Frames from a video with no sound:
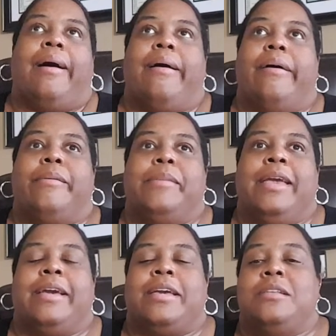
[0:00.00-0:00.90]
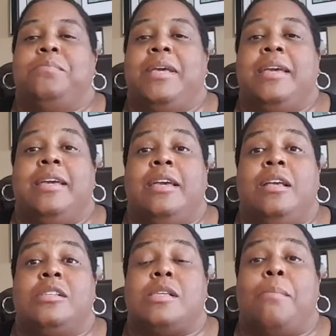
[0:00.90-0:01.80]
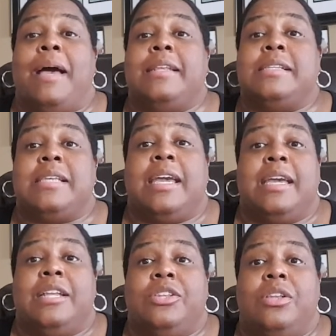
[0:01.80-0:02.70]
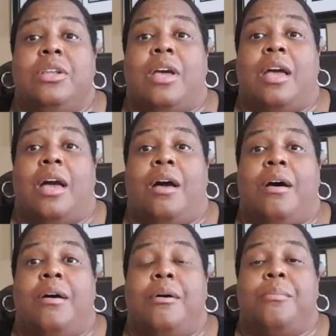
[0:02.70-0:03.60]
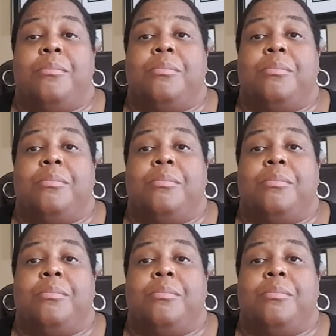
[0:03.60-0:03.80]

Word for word: Um, it could be somebody saying, um,